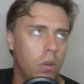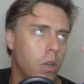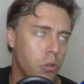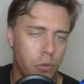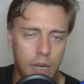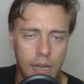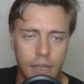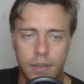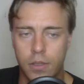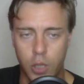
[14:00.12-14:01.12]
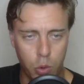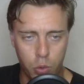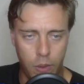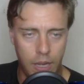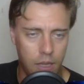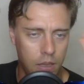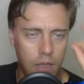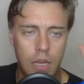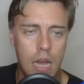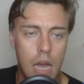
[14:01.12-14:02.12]
Australia, it goes well,
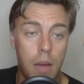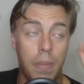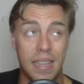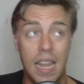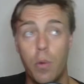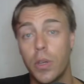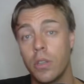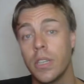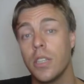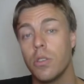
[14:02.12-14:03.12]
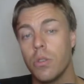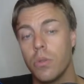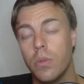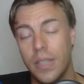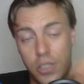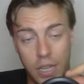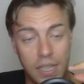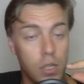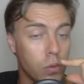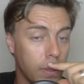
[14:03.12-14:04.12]
but now we're going into the
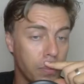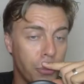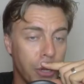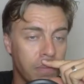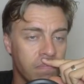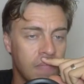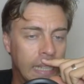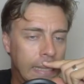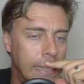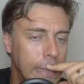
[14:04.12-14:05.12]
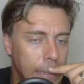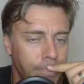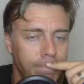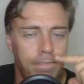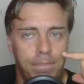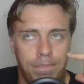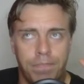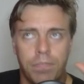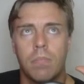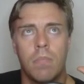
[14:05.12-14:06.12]
Chinese Grand Prix.
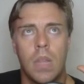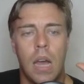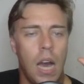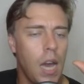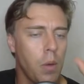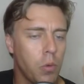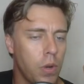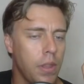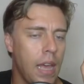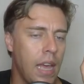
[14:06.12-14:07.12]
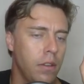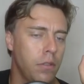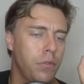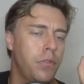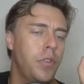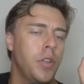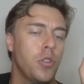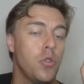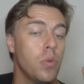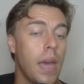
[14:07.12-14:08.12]
I would rather have
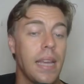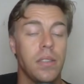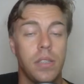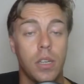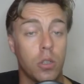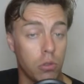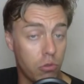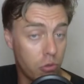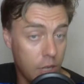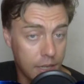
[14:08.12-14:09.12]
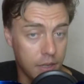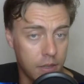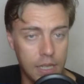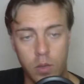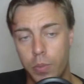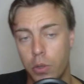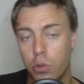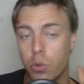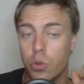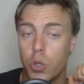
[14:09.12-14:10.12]
2 A-tier constructors as opposed
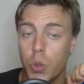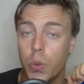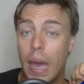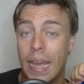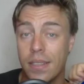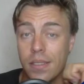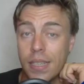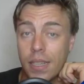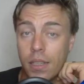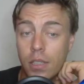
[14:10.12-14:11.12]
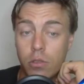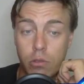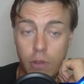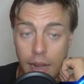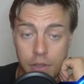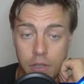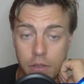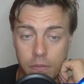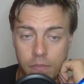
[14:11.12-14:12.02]
to 2 A-tier drivers.